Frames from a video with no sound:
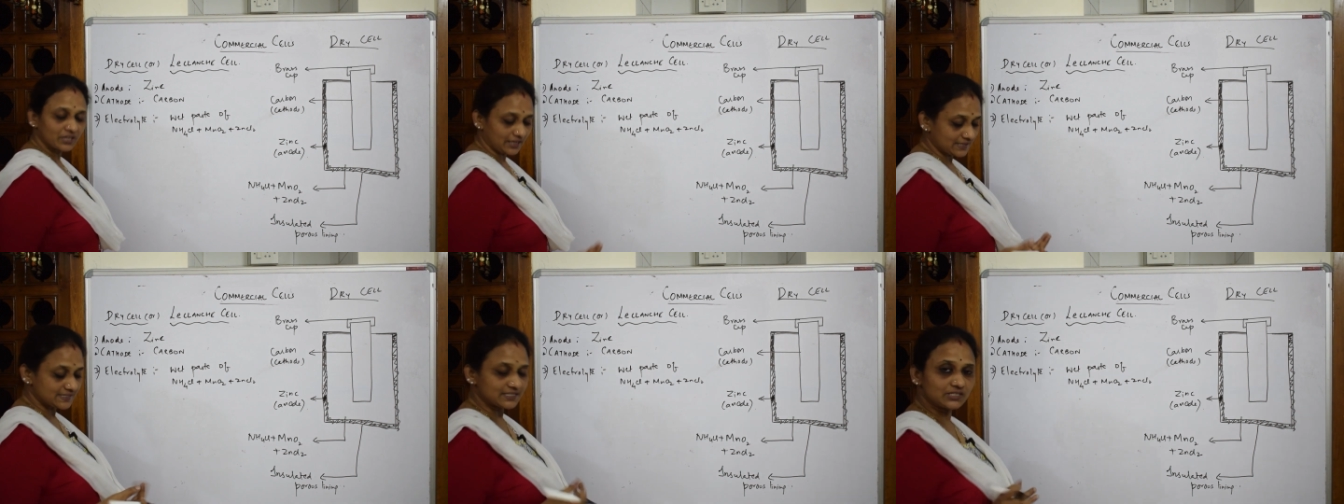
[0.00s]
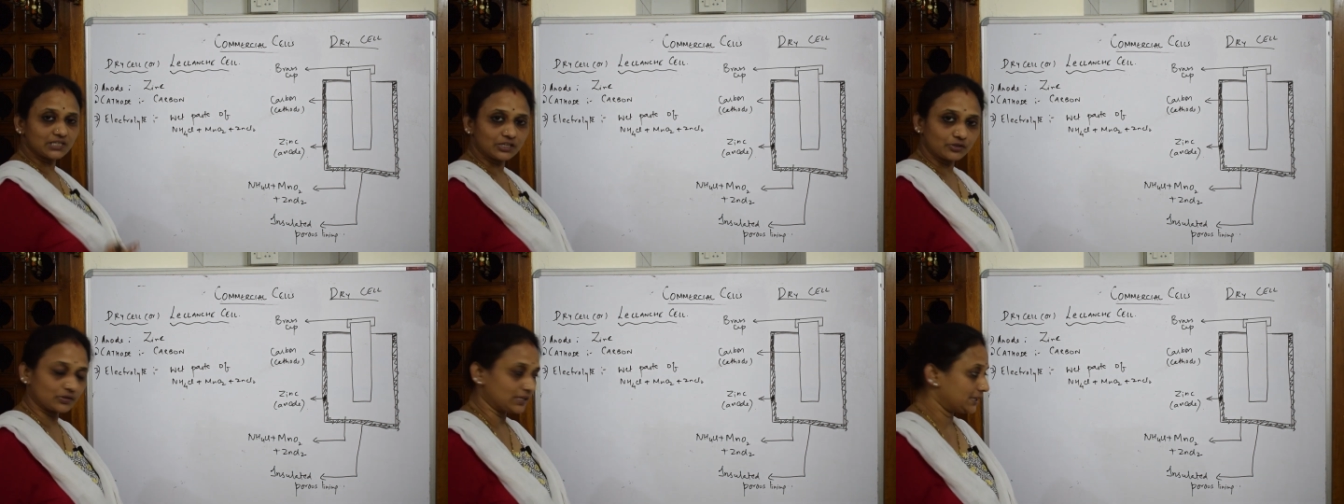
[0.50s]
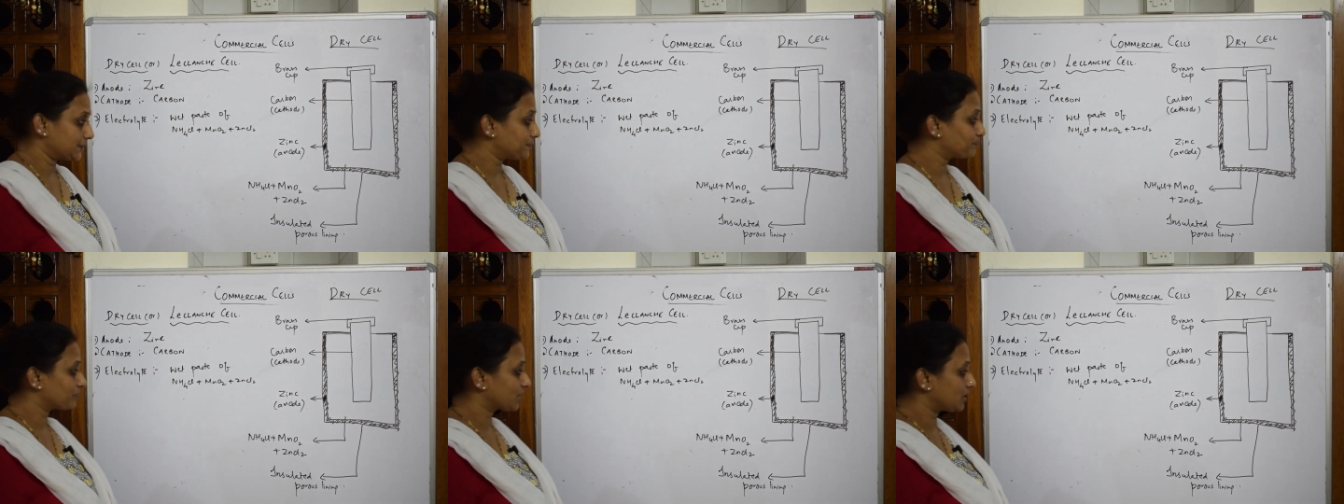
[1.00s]
Yes, that is
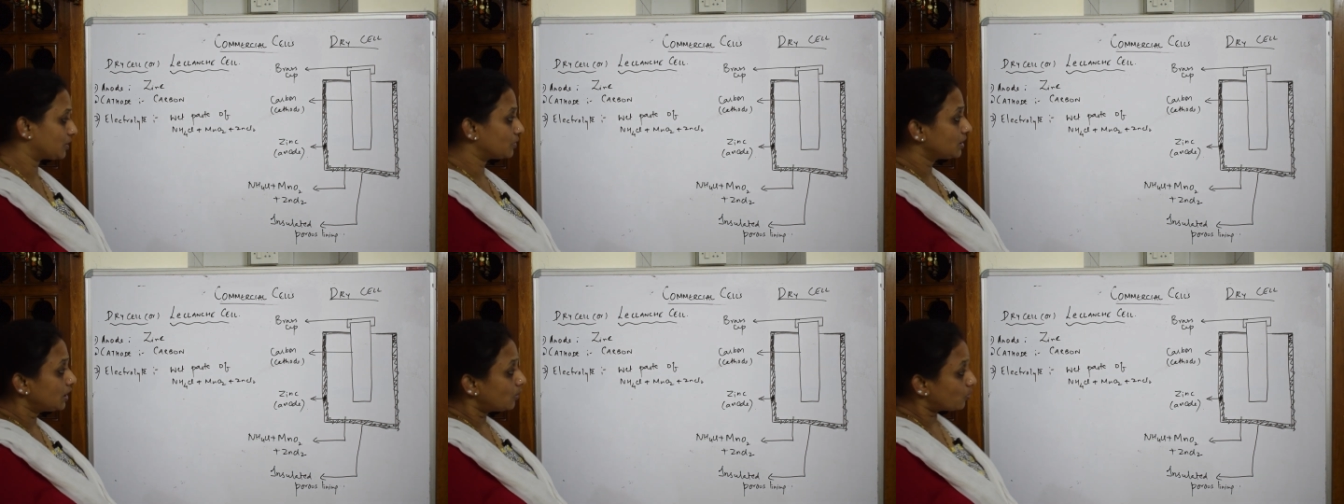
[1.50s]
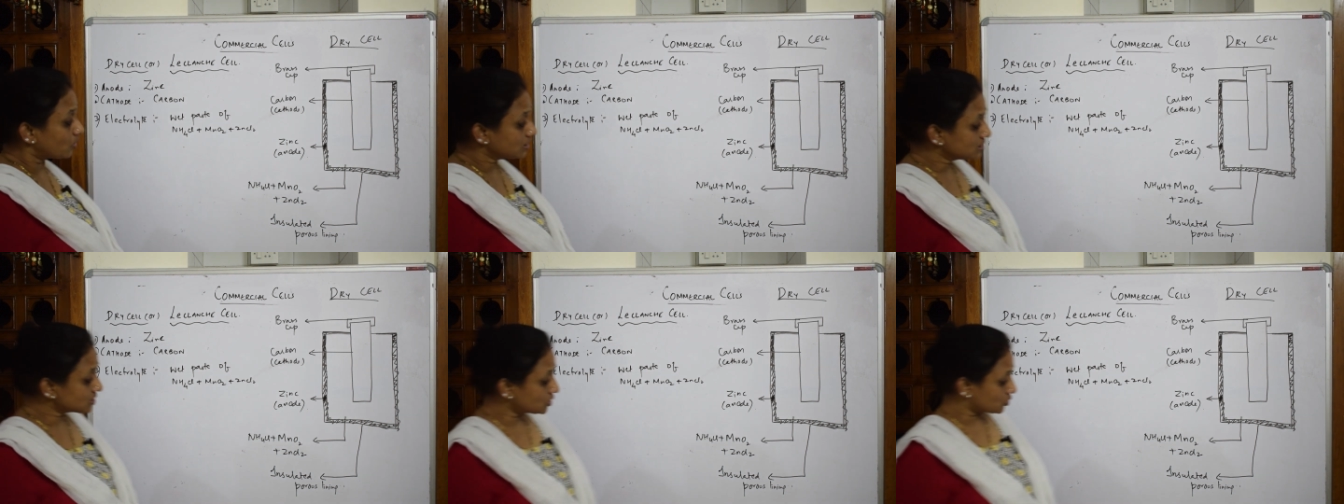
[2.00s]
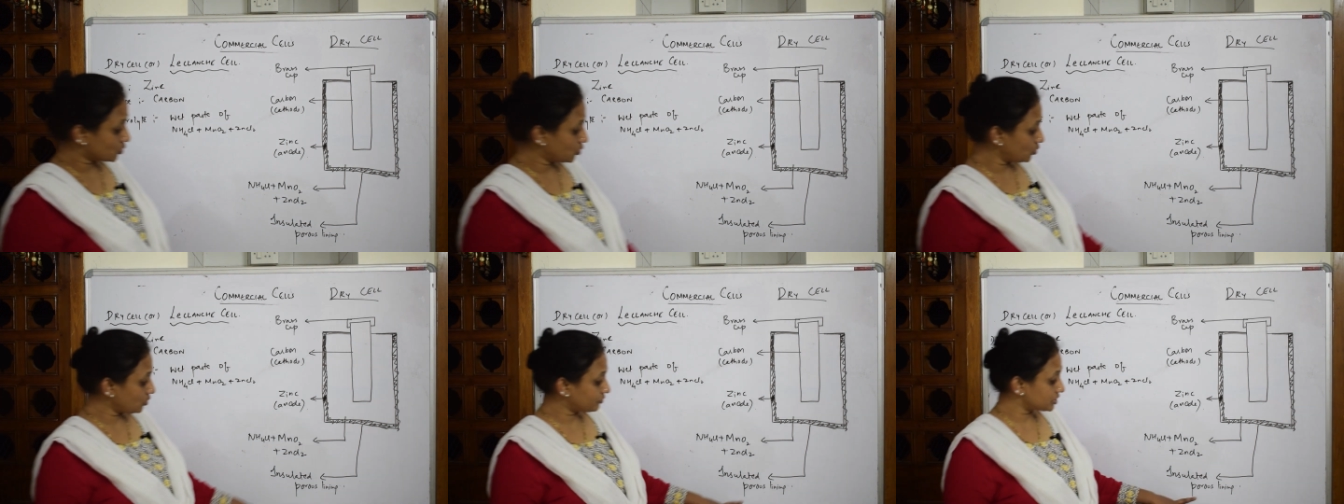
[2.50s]
electrolyte. Now, what is the
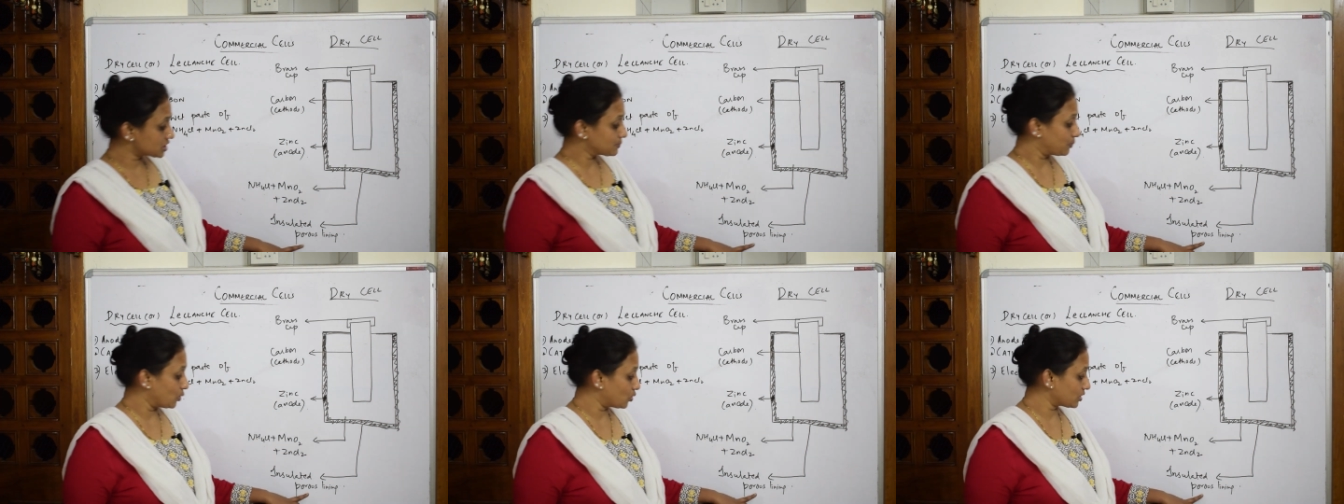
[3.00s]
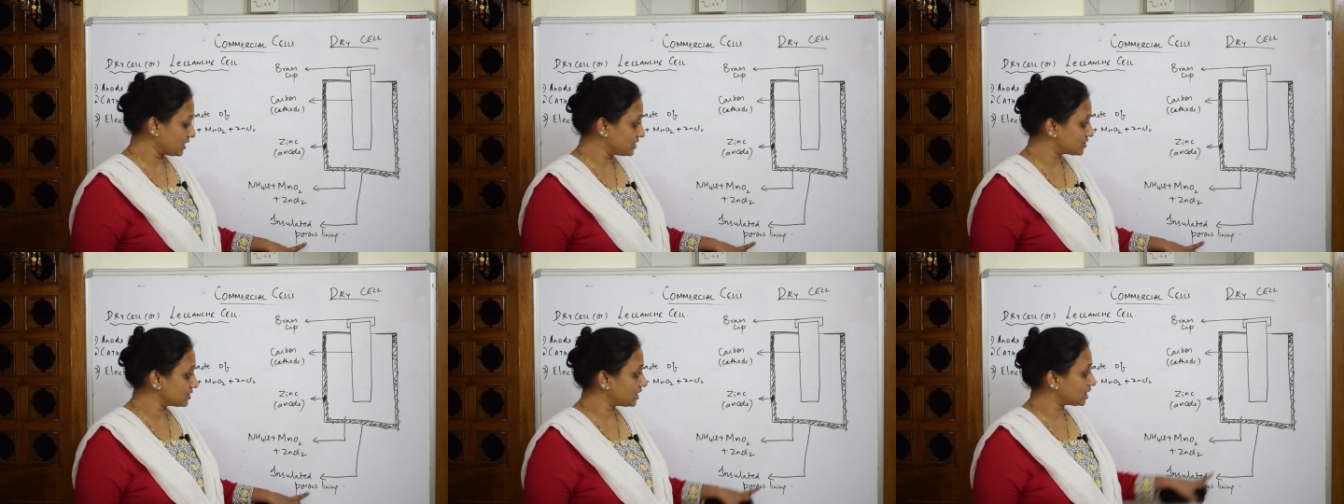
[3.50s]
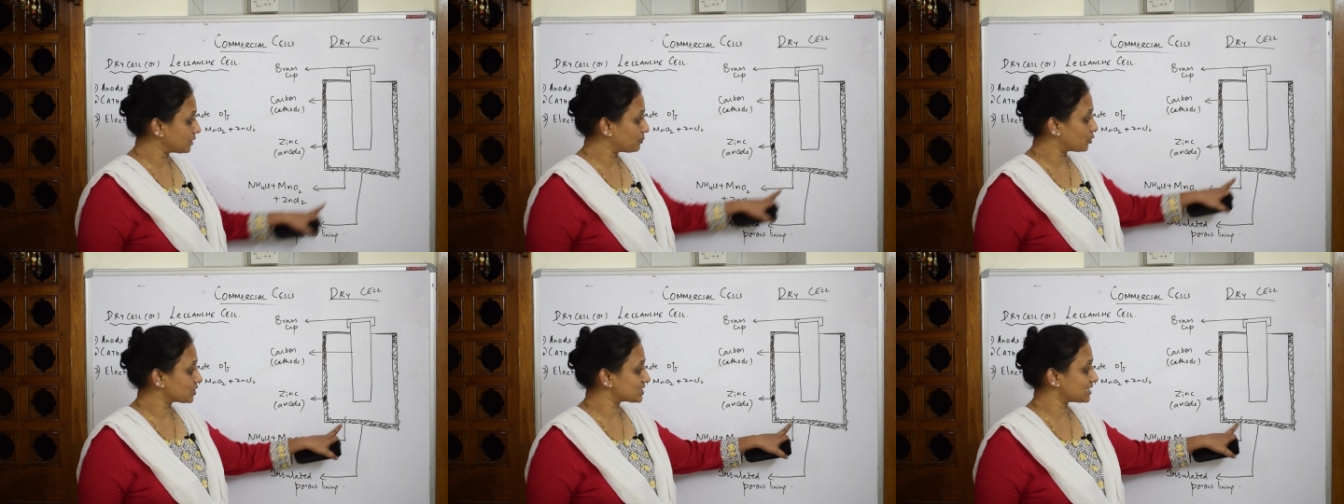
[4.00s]
role of the spore, insulated
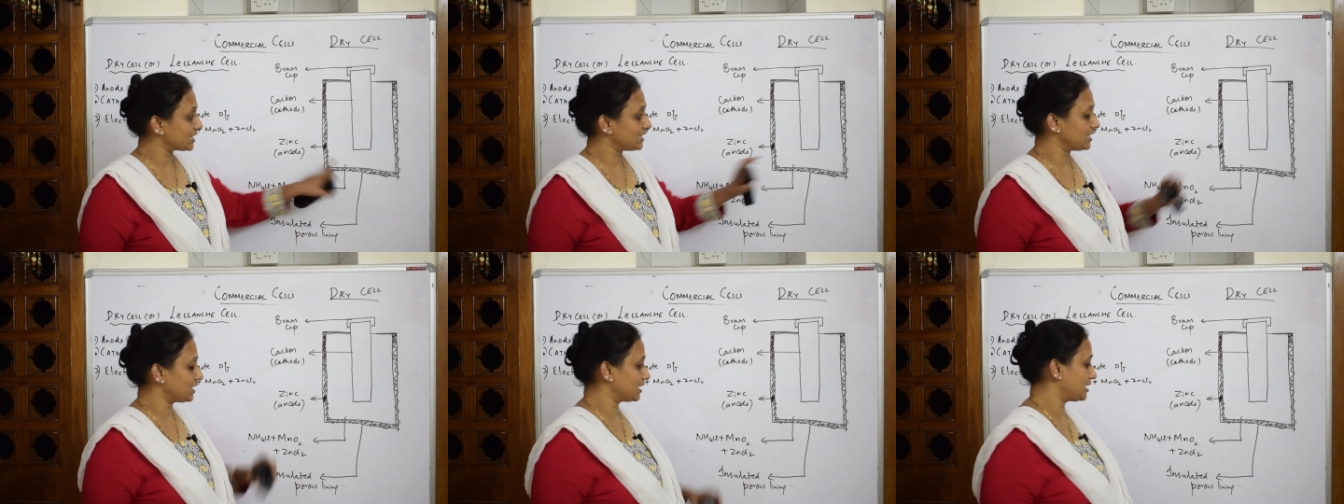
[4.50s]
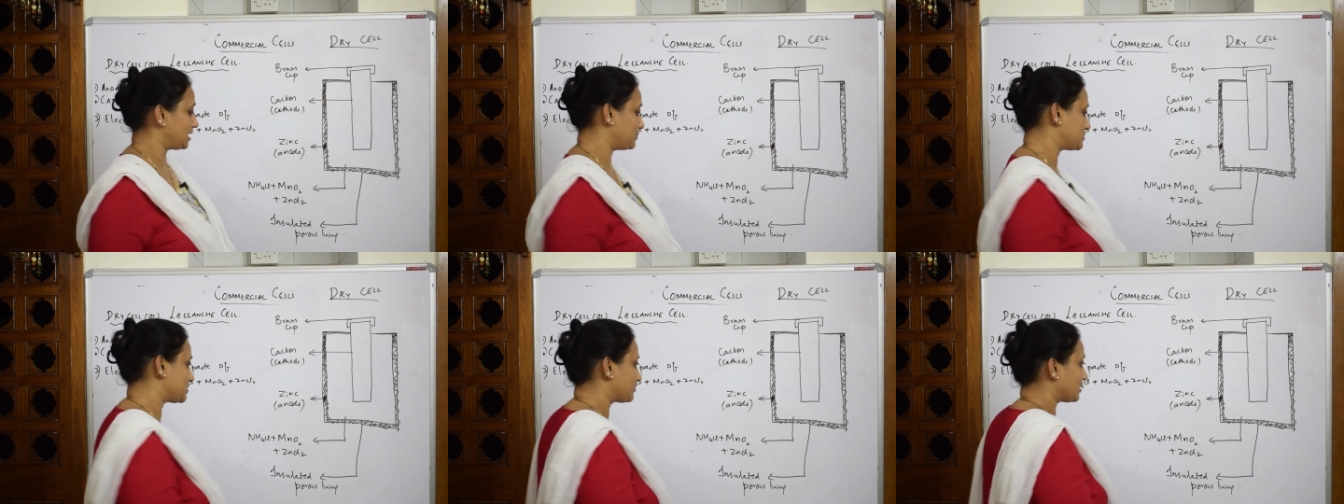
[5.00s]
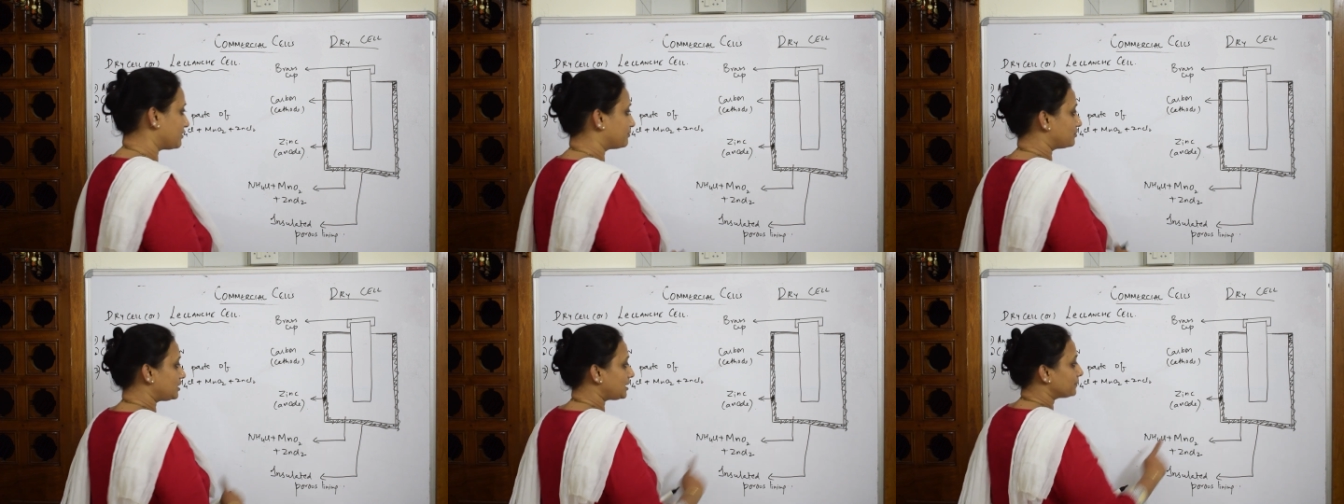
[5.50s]
porous lining? Observe
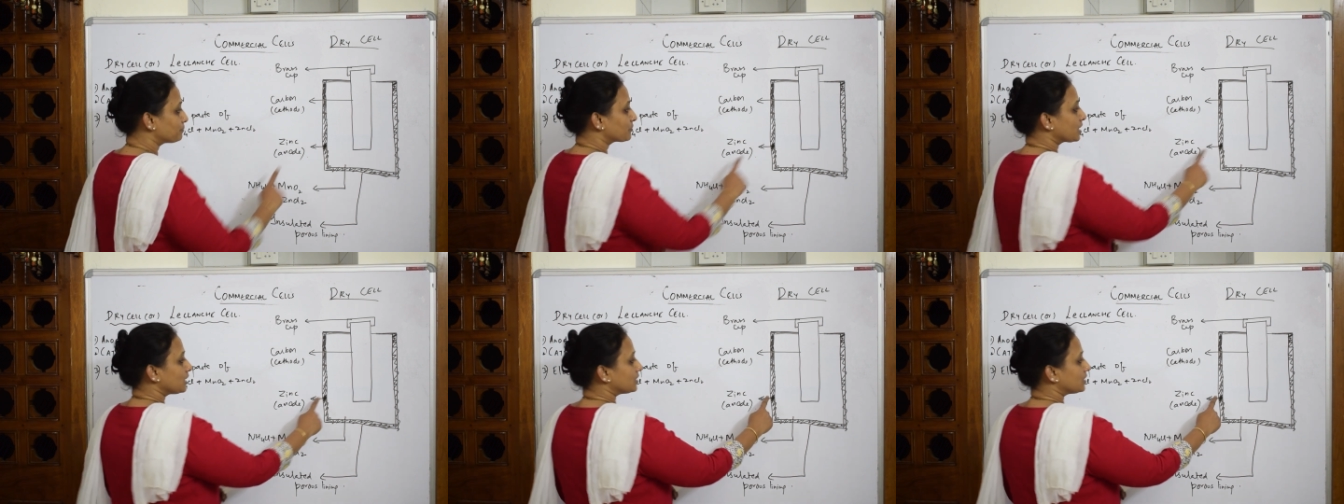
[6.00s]
carefully.